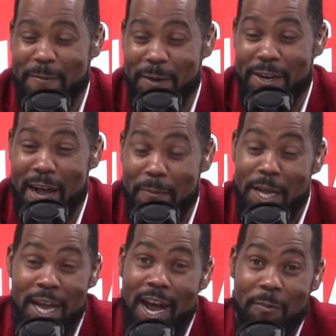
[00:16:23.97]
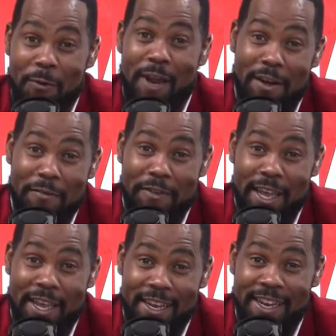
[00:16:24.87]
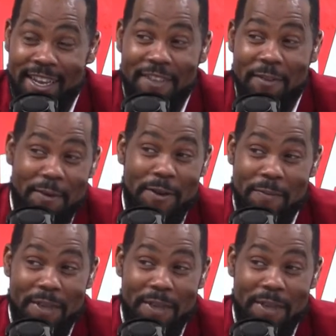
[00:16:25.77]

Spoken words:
Well, I'm a Raider fan, so I wouldn't be